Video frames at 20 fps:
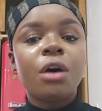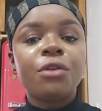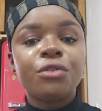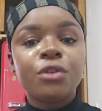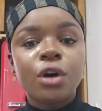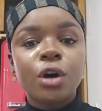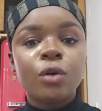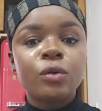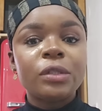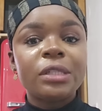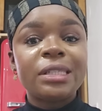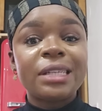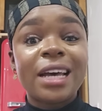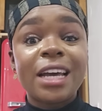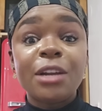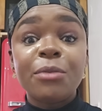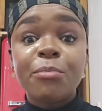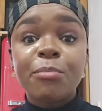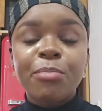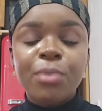on the
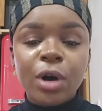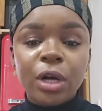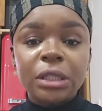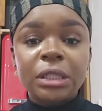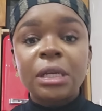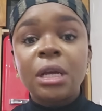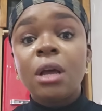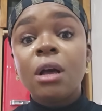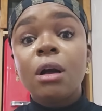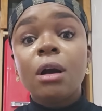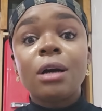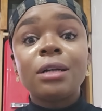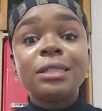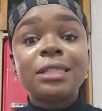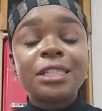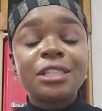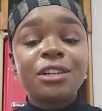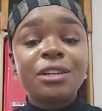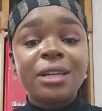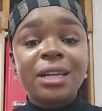outside. But
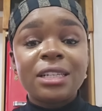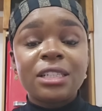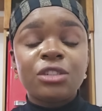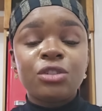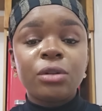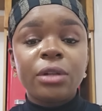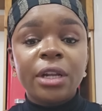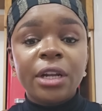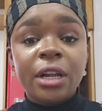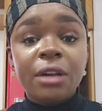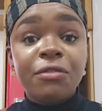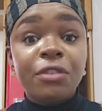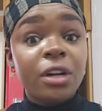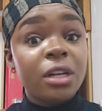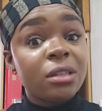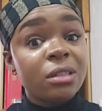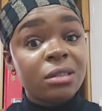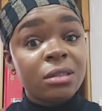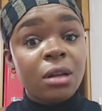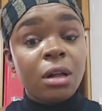considering that Julien Alfred
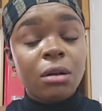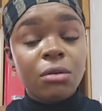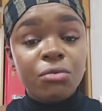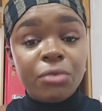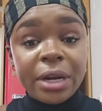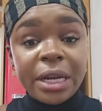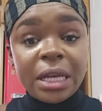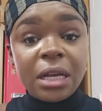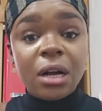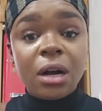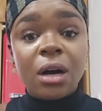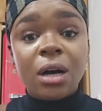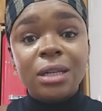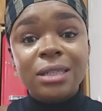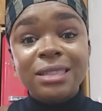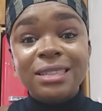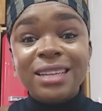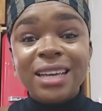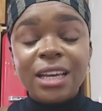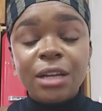has already
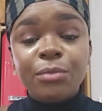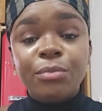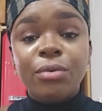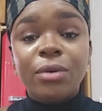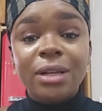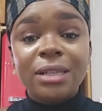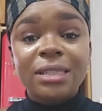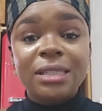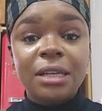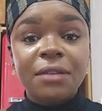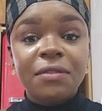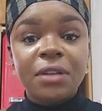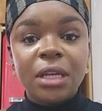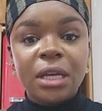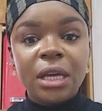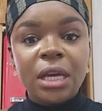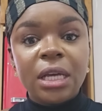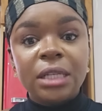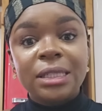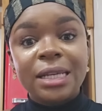gone
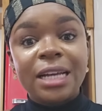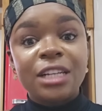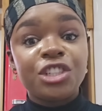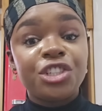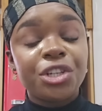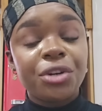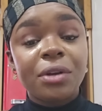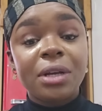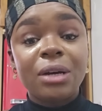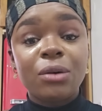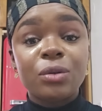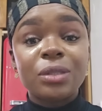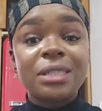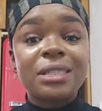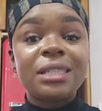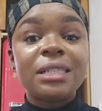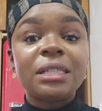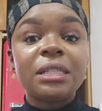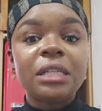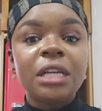10.78, and Shericka was
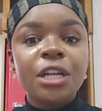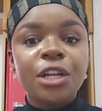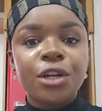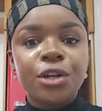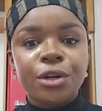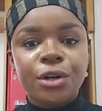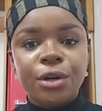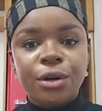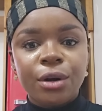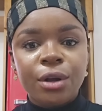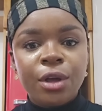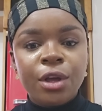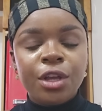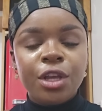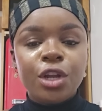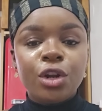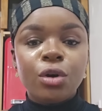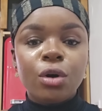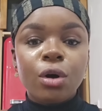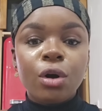still leading her,
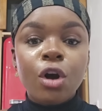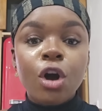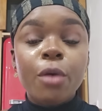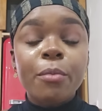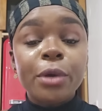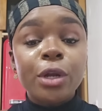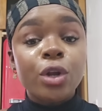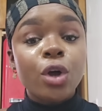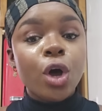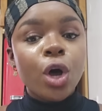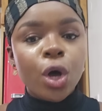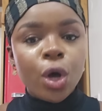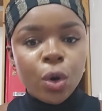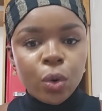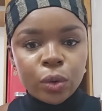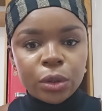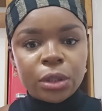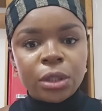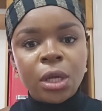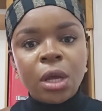you know, coming
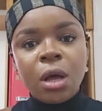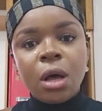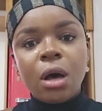out